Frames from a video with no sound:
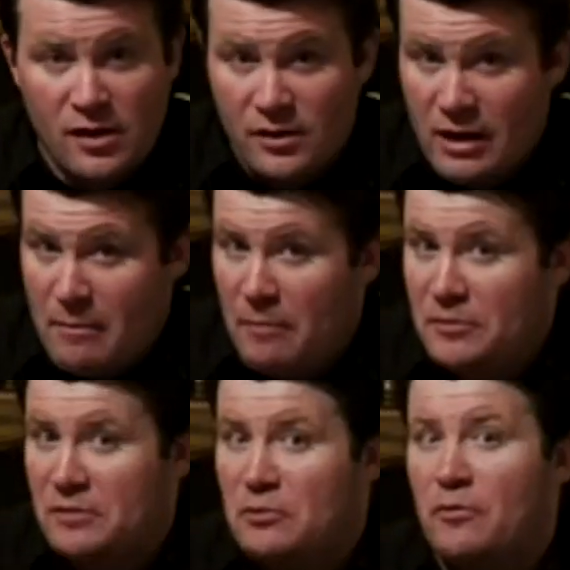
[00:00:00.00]
come up
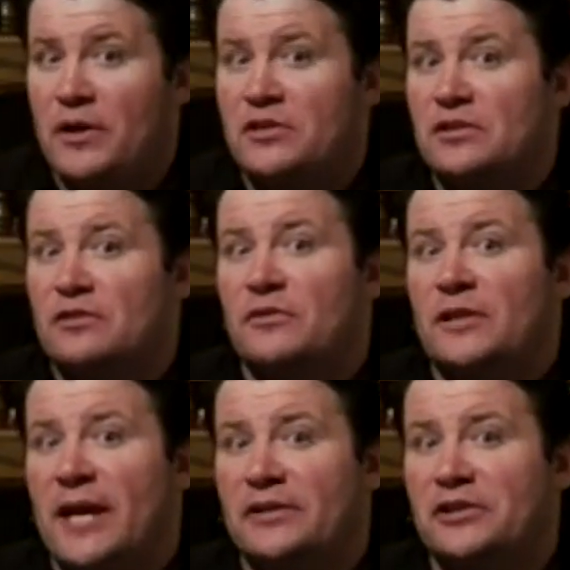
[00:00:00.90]
with some questions for the
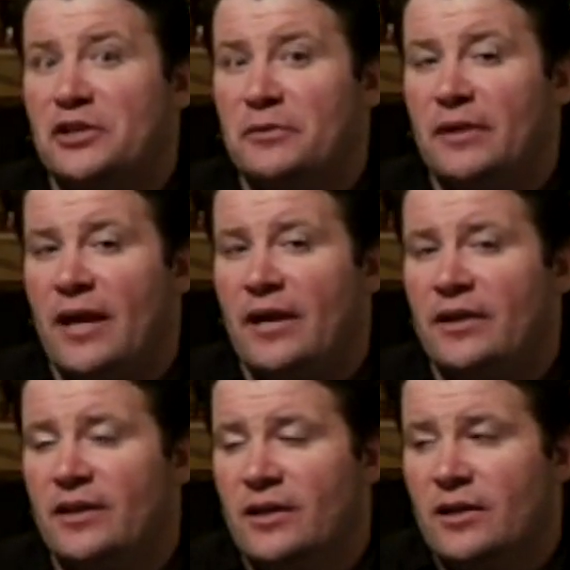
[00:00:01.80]
next
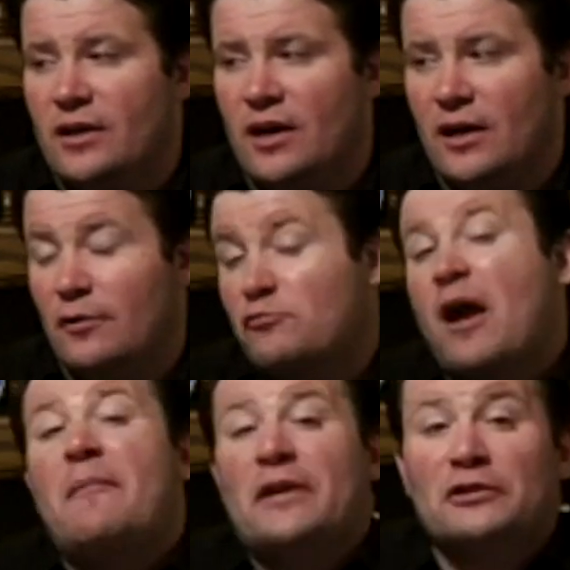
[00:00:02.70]
Q&A.
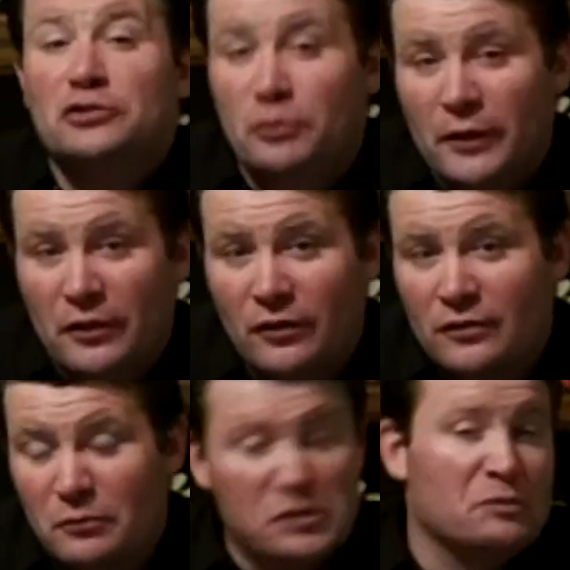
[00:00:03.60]
Write me on
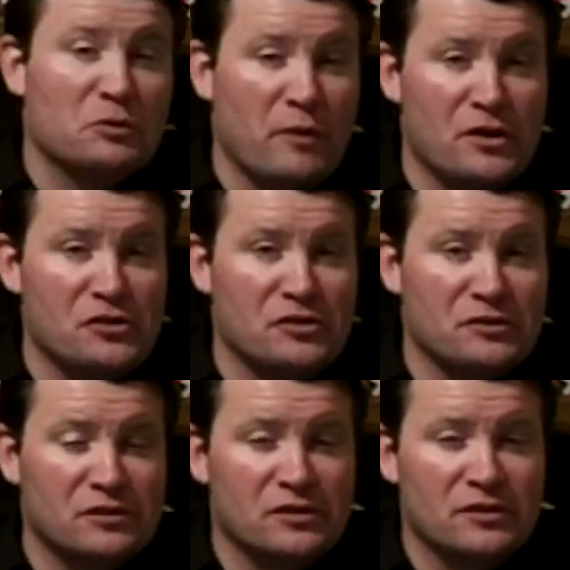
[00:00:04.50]
Twitter with some
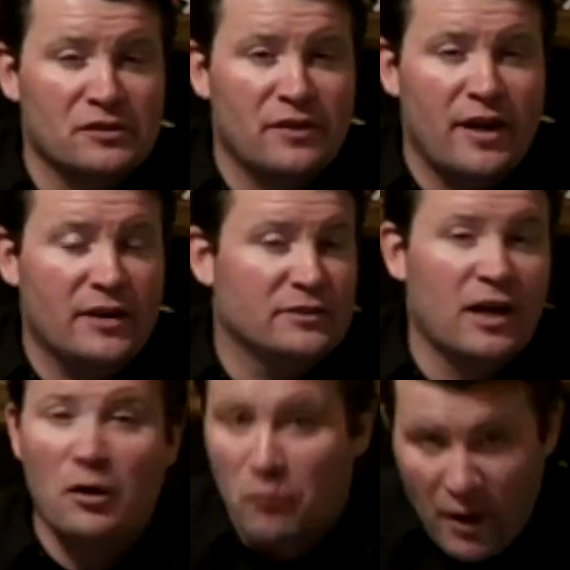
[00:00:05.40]
questions, and
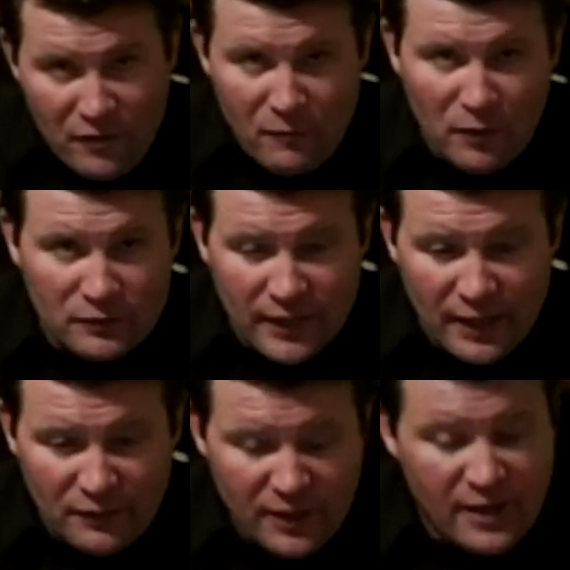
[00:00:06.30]
I'll write them all
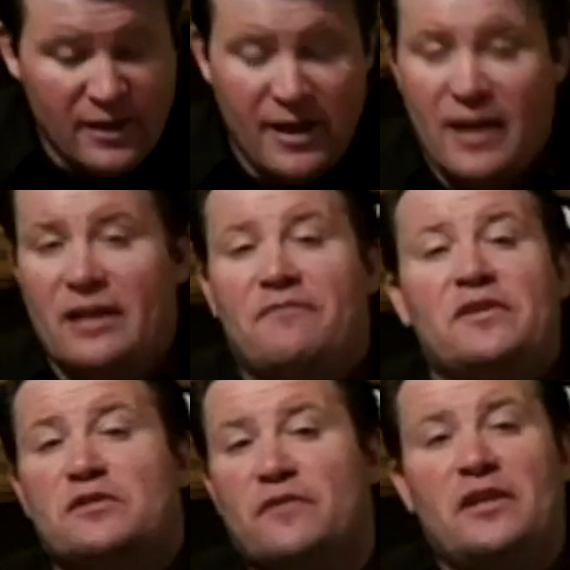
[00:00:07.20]
down. And if
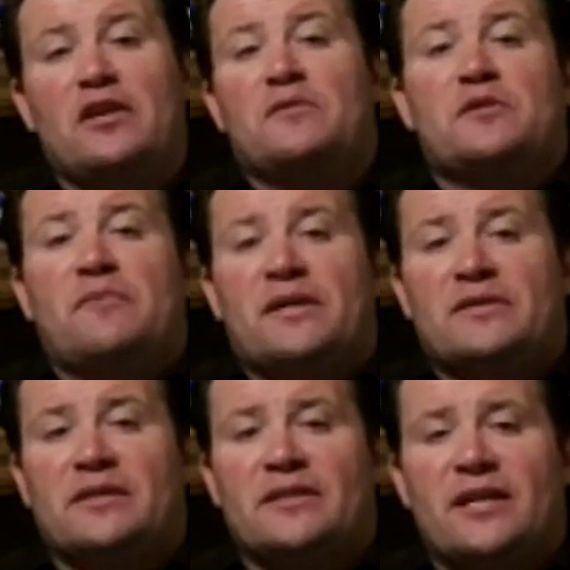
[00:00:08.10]
this video was a big
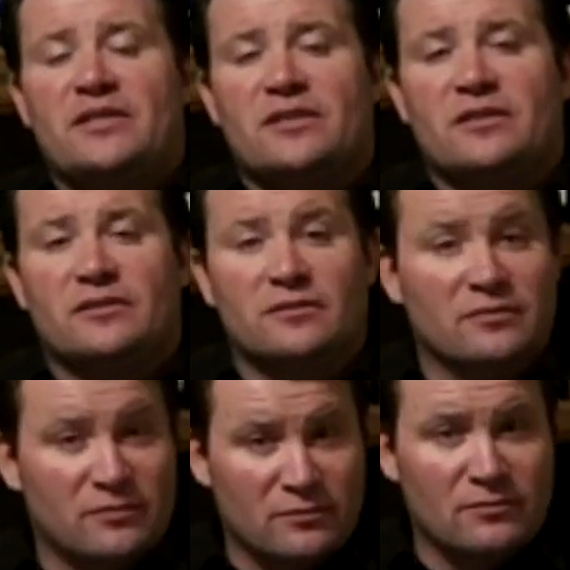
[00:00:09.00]
success,
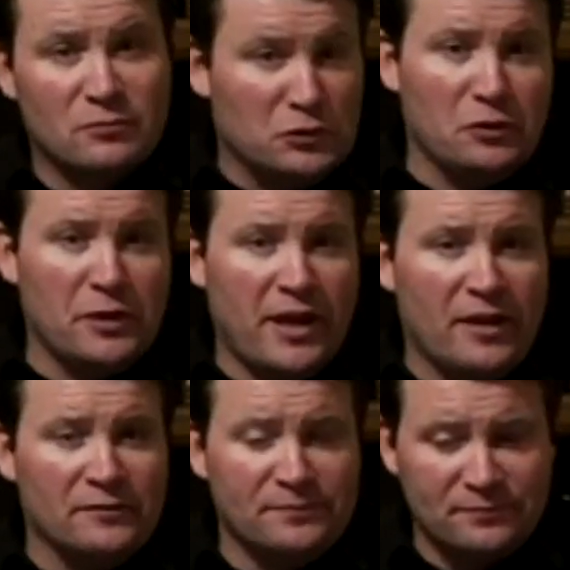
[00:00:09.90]
we'll do it
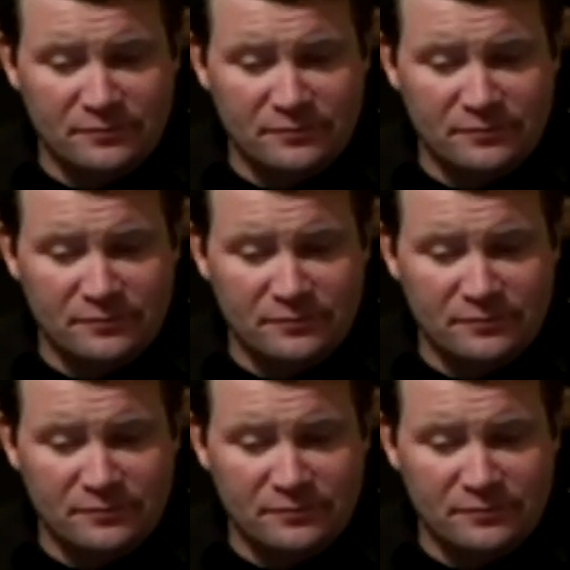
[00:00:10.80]
again.